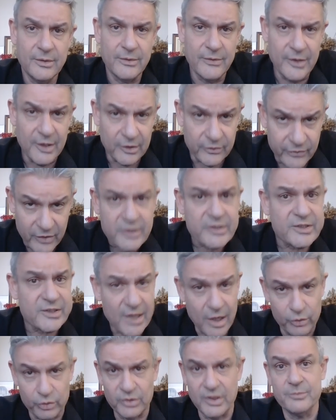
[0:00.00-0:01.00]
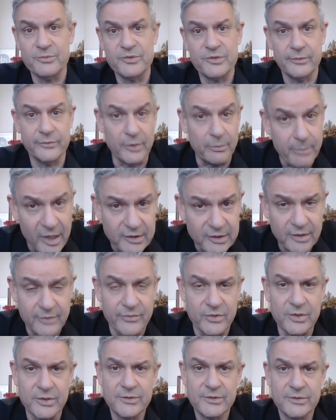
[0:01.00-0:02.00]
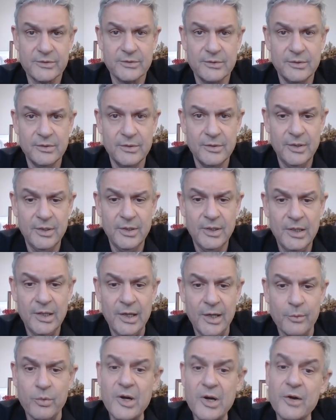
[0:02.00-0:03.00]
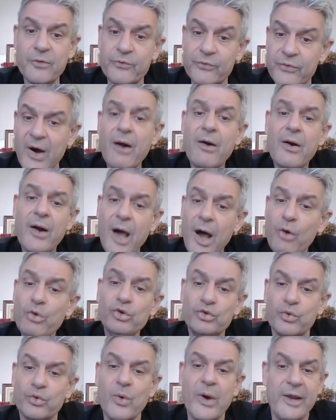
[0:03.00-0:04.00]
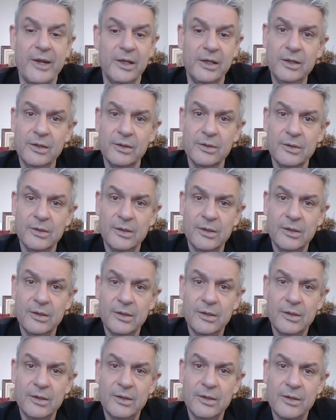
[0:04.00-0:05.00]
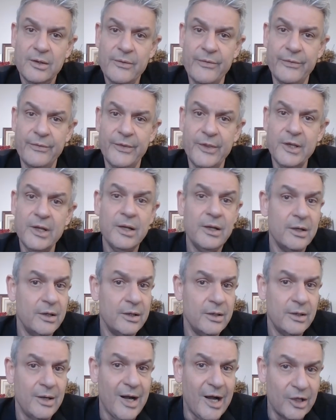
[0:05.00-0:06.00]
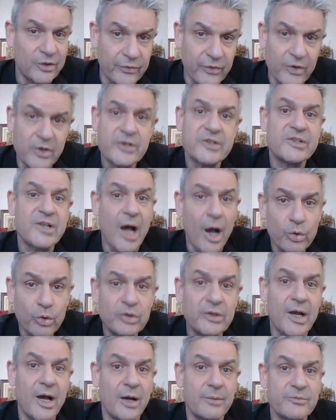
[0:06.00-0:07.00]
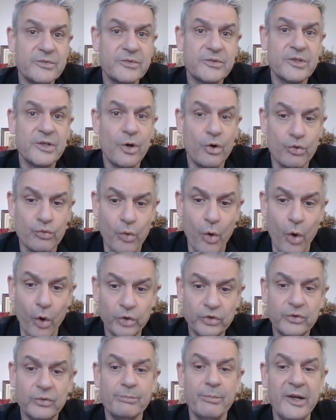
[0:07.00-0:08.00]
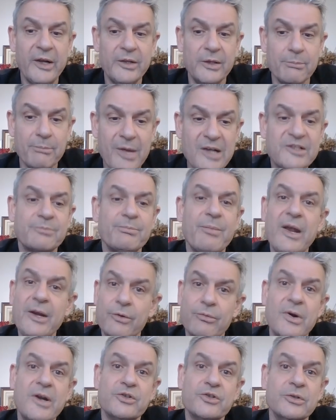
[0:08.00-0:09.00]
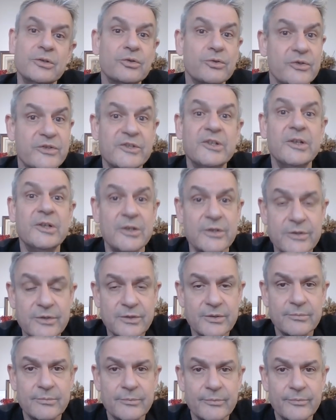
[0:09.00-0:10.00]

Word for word: the adverse outcomes of the metaverse will far outweigh the adverse outcomes wrought by the mass migration to cities.